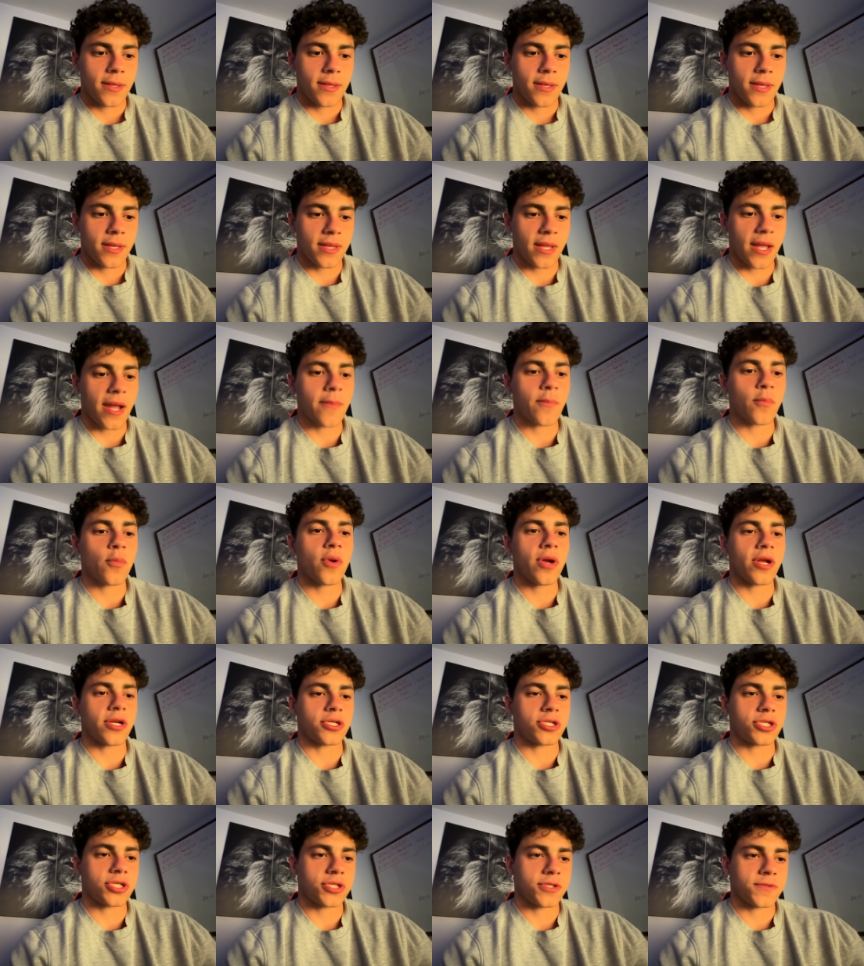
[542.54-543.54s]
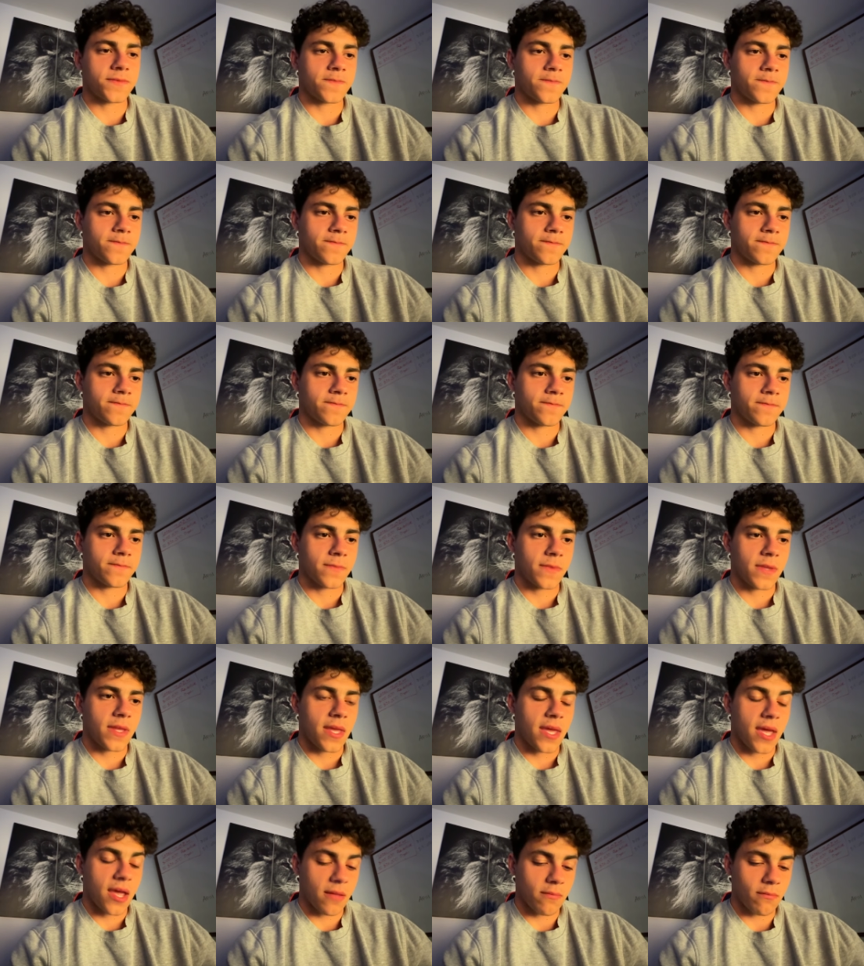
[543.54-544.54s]
and I am rich,
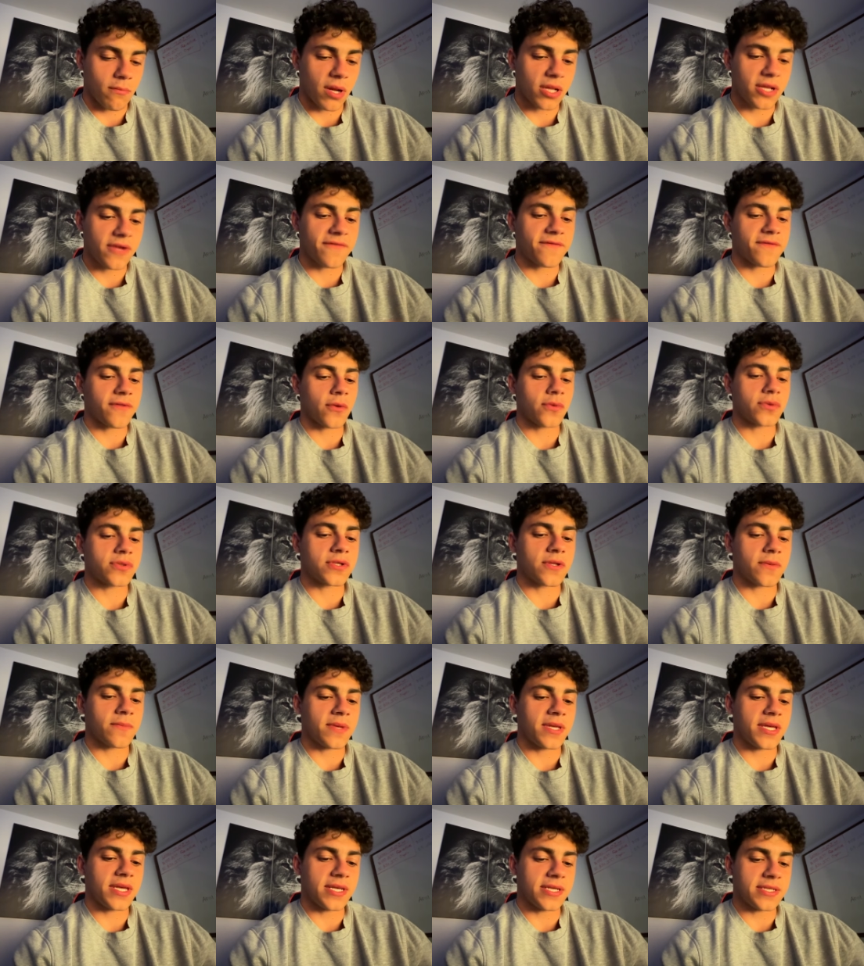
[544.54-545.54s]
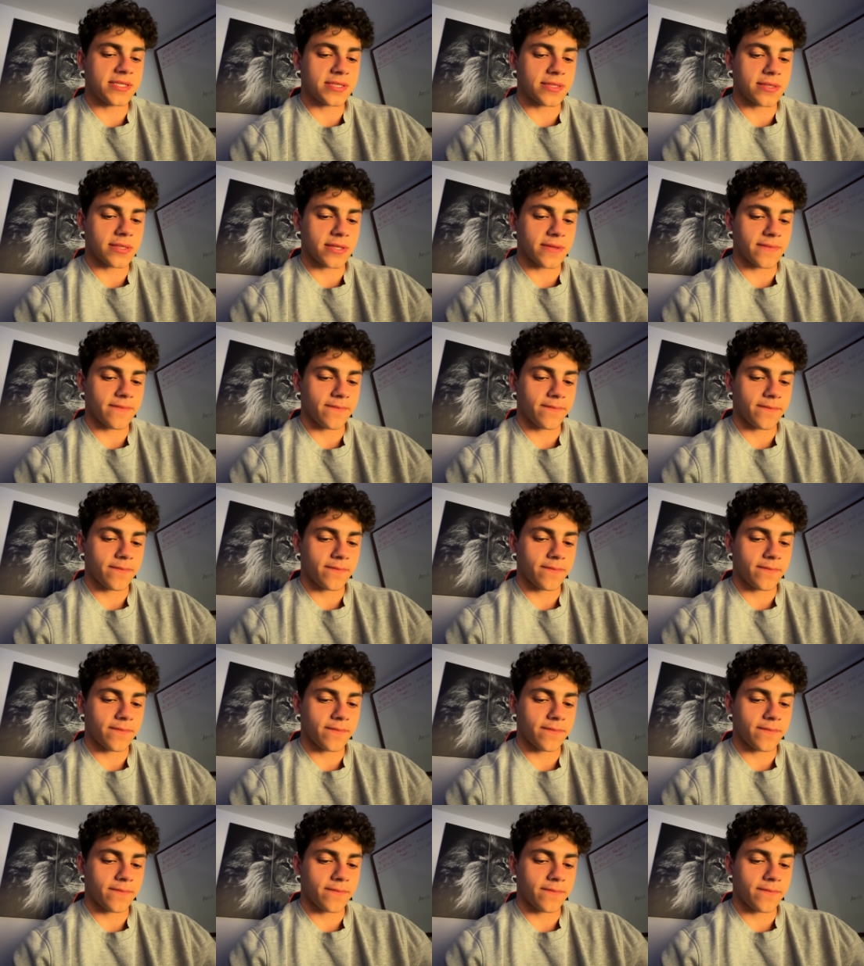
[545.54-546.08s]
and money flows to me easily.